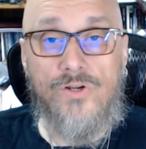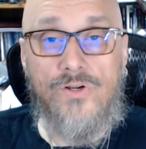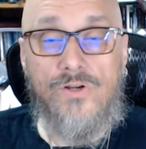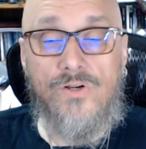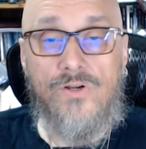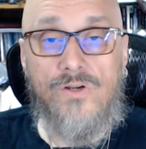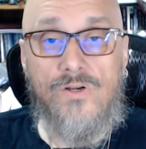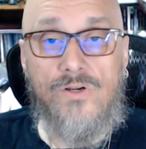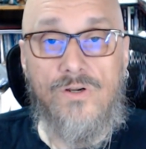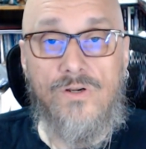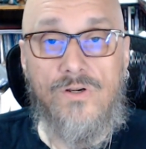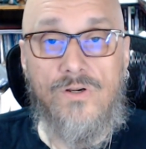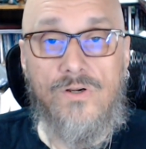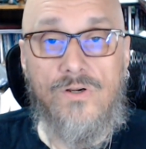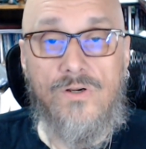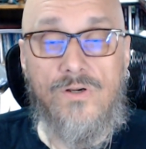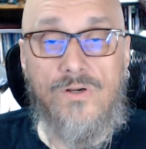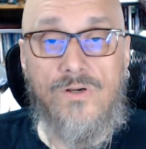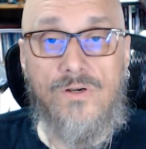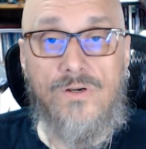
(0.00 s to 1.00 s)

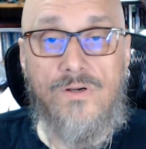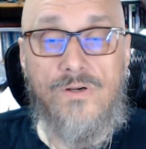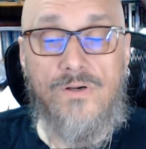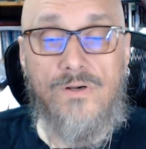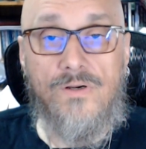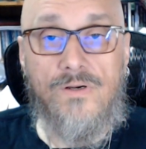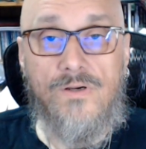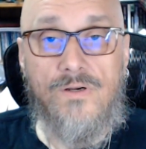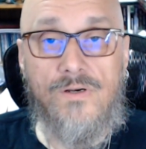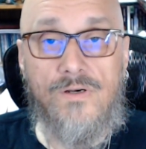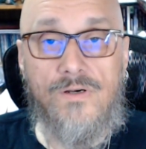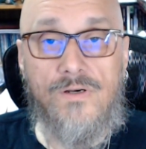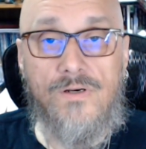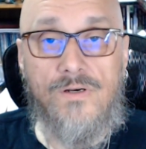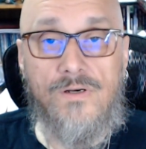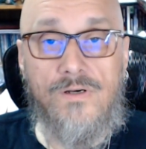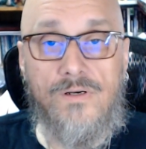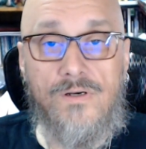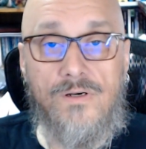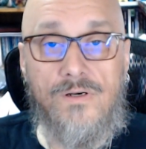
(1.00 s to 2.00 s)

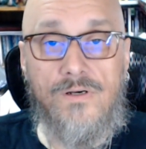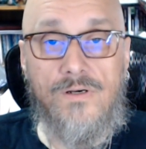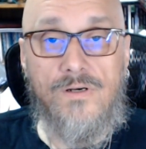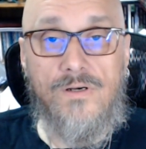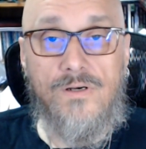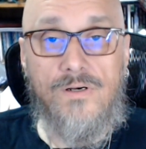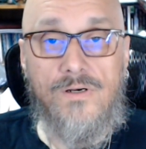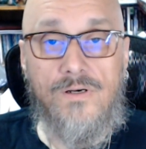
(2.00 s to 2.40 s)
No one is speaking in this clip.